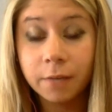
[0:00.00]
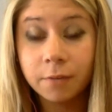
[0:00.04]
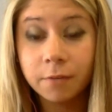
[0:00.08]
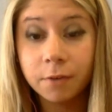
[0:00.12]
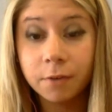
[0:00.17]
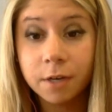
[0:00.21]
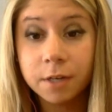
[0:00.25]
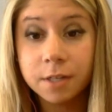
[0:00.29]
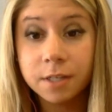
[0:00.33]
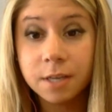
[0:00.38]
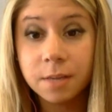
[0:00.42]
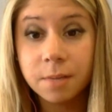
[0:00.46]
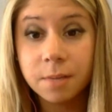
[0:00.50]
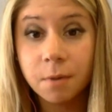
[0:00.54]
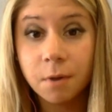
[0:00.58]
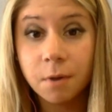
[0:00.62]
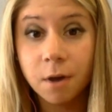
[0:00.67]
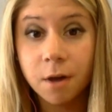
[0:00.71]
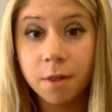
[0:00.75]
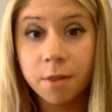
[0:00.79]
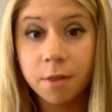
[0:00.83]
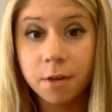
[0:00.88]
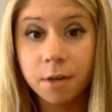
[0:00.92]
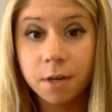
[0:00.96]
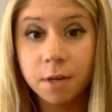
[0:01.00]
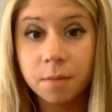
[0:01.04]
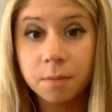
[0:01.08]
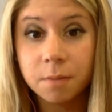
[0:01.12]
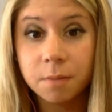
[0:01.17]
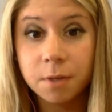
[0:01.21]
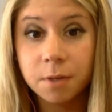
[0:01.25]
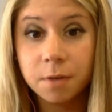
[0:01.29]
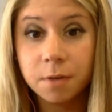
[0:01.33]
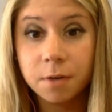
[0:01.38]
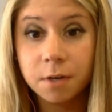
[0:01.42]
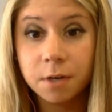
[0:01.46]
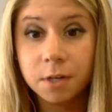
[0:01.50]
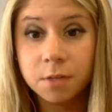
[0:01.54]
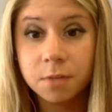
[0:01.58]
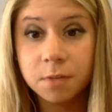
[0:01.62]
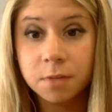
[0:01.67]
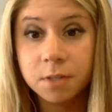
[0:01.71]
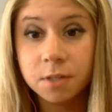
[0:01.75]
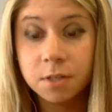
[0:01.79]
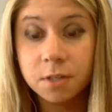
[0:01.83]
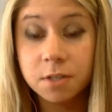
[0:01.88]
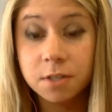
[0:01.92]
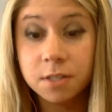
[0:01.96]
for example, on their computers
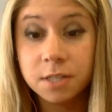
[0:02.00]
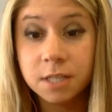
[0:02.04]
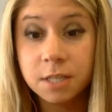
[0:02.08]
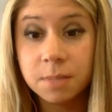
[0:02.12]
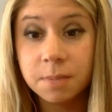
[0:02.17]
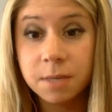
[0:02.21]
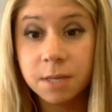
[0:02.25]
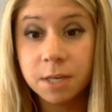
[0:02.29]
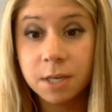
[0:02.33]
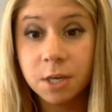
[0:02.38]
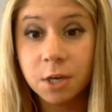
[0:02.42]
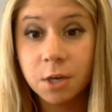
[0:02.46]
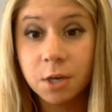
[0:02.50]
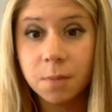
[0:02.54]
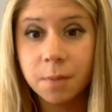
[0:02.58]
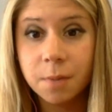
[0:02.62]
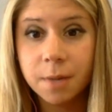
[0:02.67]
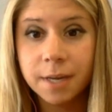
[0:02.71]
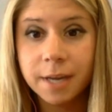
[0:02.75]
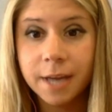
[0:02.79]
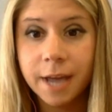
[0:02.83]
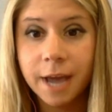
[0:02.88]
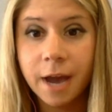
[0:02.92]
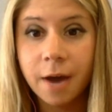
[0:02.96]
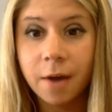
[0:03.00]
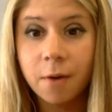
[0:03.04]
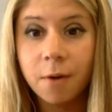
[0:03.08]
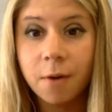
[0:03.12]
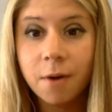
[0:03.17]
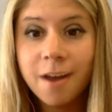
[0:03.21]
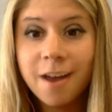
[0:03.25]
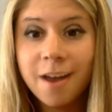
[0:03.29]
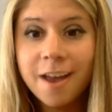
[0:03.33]
with their CPU, but now